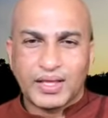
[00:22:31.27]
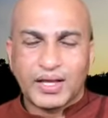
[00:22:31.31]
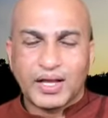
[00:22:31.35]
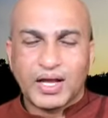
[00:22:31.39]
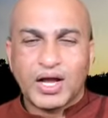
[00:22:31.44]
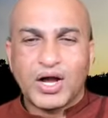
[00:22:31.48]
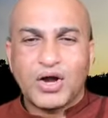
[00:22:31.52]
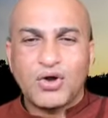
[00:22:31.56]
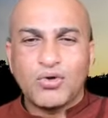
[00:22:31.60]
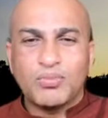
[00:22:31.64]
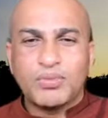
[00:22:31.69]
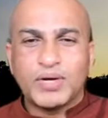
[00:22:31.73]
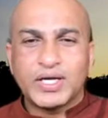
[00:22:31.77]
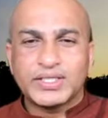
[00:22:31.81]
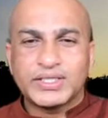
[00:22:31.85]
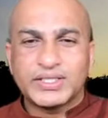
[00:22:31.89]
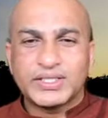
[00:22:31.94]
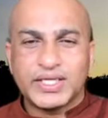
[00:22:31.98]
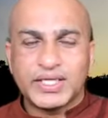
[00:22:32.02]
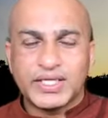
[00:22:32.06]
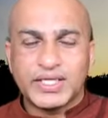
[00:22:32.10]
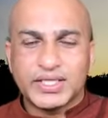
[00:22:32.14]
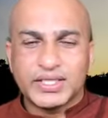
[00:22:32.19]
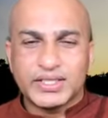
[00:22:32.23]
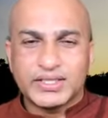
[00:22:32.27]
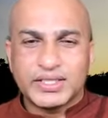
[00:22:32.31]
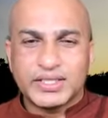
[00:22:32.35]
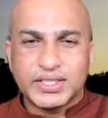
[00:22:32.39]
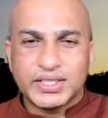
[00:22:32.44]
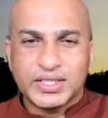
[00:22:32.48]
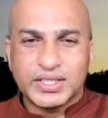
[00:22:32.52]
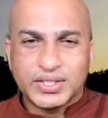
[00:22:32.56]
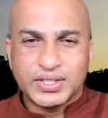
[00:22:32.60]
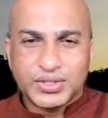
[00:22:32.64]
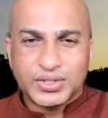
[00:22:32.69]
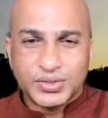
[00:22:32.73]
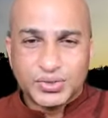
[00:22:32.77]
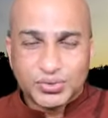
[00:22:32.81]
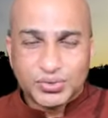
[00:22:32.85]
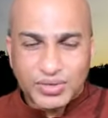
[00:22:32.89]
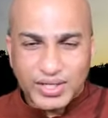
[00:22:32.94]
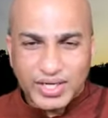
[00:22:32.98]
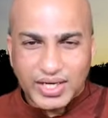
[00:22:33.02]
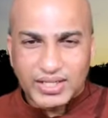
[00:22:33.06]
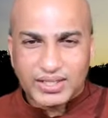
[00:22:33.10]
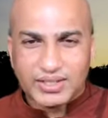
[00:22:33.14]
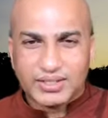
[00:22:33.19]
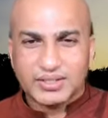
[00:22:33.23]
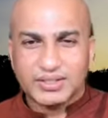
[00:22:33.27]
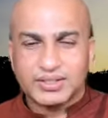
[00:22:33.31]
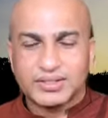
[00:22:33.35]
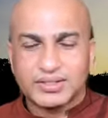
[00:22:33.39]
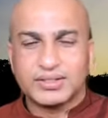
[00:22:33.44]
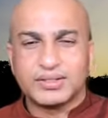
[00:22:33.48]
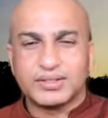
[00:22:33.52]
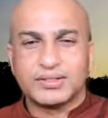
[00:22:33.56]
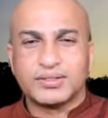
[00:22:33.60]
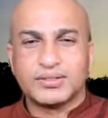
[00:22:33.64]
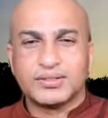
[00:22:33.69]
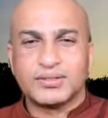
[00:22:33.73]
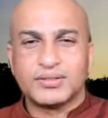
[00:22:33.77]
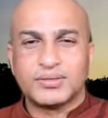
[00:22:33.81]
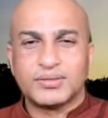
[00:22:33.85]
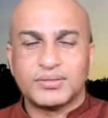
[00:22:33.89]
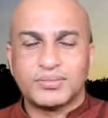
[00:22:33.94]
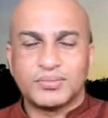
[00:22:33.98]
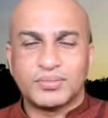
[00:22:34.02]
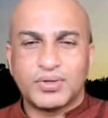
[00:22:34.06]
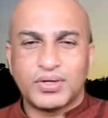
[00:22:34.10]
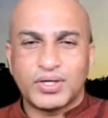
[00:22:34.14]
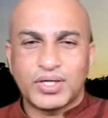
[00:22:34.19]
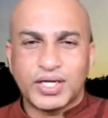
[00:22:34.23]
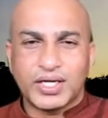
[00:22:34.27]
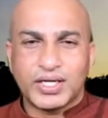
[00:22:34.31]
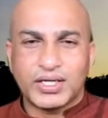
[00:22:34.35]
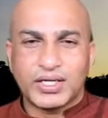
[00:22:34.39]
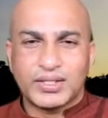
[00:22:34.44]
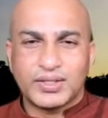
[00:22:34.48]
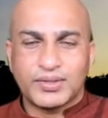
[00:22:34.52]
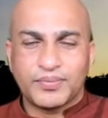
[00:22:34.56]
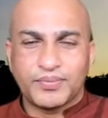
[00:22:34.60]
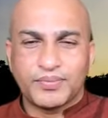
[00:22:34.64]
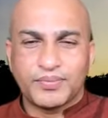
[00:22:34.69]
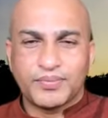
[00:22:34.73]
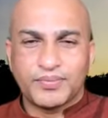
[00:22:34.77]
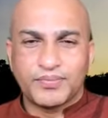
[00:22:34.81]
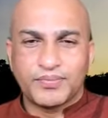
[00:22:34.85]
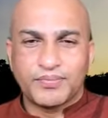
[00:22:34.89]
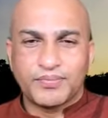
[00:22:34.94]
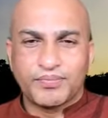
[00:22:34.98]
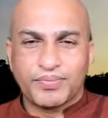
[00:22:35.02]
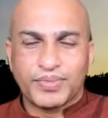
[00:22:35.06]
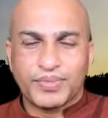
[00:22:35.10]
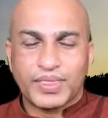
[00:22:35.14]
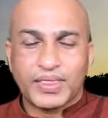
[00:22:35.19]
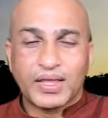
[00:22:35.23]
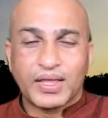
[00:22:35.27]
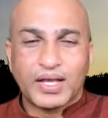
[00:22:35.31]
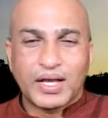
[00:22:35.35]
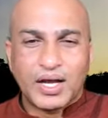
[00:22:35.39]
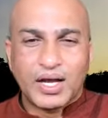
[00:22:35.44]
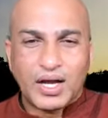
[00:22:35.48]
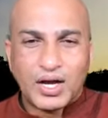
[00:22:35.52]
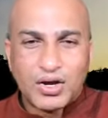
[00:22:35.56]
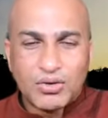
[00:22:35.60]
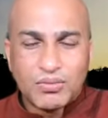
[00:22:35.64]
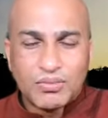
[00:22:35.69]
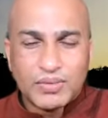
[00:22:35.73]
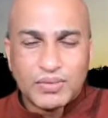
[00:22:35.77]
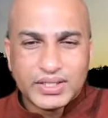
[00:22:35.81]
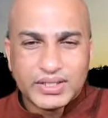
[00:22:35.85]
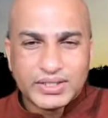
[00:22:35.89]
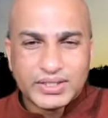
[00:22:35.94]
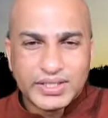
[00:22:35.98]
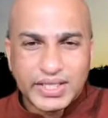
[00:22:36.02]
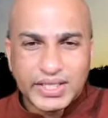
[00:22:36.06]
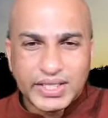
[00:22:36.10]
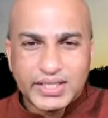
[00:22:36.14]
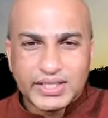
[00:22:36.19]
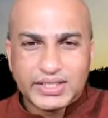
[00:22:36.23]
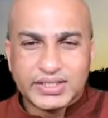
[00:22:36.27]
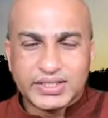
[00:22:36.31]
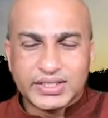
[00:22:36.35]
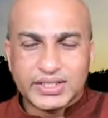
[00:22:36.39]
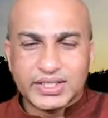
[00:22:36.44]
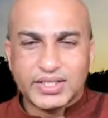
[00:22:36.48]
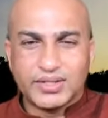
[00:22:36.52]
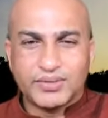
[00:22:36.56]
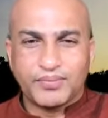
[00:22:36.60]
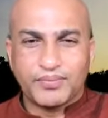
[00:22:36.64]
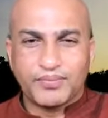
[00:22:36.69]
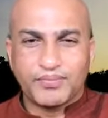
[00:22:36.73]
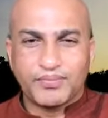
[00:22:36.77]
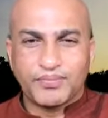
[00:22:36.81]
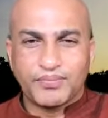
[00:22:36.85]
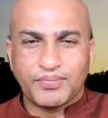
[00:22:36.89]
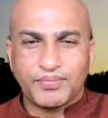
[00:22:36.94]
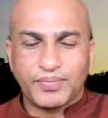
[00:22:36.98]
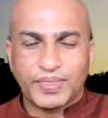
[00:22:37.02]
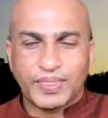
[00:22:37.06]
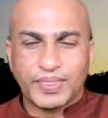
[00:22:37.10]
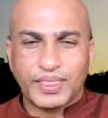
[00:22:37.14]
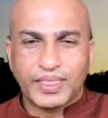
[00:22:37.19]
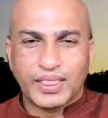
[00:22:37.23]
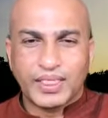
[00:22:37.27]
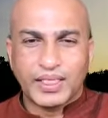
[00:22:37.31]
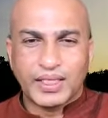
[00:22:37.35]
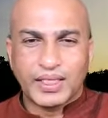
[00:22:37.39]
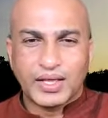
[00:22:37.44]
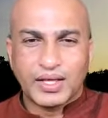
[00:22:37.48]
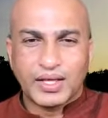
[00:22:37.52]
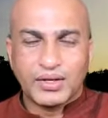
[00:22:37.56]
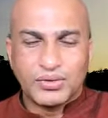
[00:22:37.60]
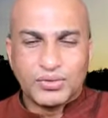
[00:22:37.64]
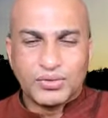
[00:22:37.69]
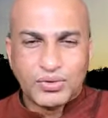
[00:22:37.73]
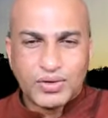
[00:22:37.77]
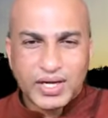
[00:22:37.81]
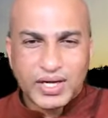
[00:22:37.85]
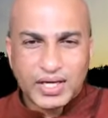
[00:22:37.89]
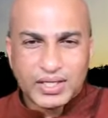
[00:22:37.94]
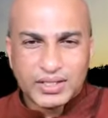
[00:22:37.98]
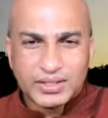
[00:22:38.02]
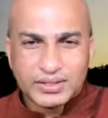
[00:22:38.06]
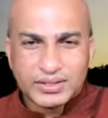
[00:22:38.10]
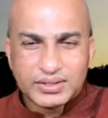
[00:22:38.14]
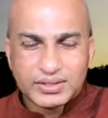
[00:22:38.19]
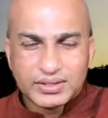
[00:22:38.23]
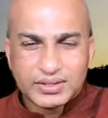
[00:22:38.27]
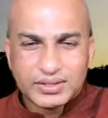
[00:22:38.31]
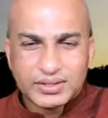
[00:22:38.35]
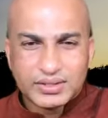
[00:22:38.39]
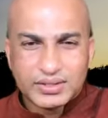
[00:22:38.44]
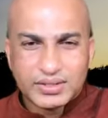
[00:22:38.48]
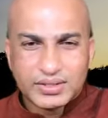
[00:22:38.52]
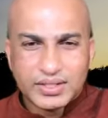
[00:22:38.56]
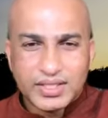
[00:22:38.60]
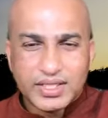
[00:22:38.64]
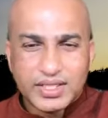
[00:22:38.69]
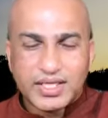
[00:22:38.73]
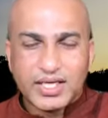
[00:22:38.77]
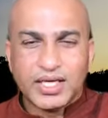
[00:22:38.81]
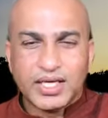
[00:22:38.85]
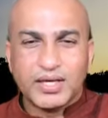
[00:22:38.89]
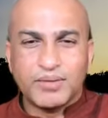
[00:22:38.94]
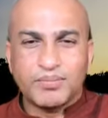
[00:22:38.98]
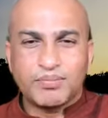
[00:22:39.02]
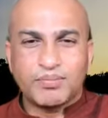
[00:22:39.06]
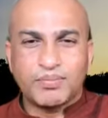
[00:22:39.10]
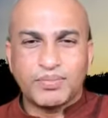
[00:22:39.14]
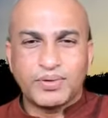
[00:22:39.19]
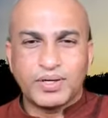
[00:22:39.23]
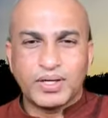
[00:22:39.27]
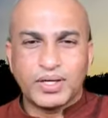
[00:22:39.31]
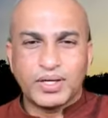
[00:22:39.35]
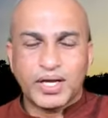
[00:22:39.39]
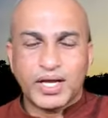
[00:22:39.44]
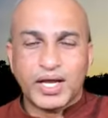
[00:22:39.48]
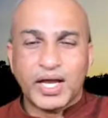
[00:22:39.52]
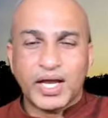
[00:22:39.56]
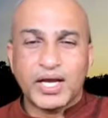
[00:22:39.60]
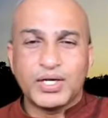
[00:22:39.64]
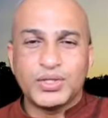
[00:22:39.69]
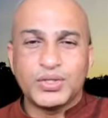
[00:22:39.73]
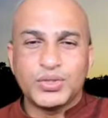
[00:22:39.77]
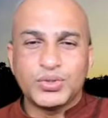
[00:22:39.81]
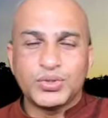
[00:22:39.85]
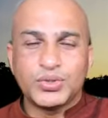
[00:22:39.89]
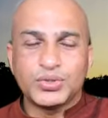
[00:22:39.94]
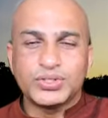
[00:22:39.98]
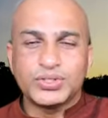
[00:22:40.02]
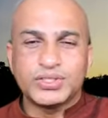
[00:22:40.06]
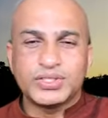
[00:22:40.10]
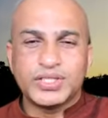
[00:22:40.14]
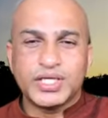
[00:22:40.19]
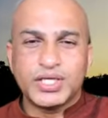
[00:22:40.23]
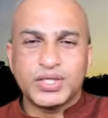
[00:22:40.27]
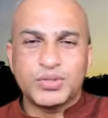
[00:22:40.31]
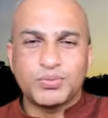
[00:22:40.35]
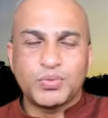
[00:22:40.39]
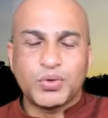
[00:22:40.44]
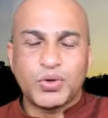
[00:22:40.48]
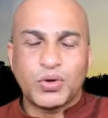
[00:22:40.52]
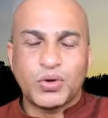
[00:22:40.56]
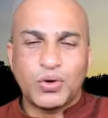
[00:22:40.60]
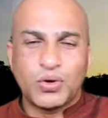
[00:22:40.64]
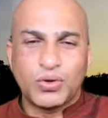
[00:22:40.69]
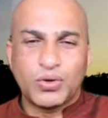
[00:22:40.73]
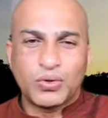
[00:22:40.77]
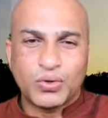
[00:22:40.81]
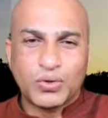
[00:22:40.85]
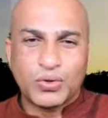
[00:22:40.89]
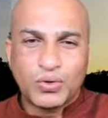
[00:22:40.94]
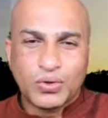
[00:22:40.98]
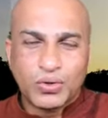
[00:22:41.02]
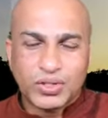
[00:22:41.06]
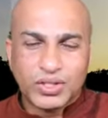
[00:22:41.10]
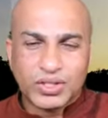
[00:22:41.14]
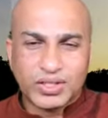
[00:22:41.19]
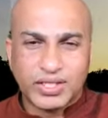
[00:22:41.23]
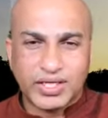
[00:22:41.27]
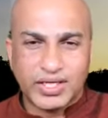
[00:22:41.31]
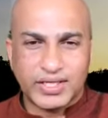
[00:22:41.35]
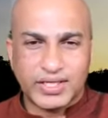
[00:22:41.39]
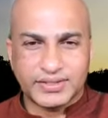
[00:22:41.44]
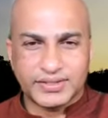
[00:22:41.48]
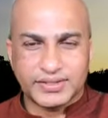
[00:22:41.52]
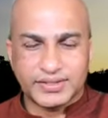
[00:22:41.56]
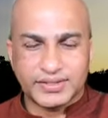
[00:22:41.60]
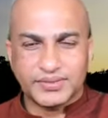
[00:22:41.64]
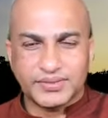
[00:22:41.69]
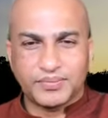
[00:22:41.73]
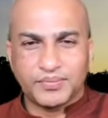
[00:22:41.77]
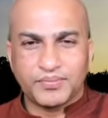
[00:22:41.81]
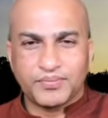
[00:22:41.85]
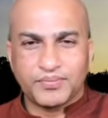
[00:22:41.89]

how much energy you can protect. How much energy you can keep and use it for good things.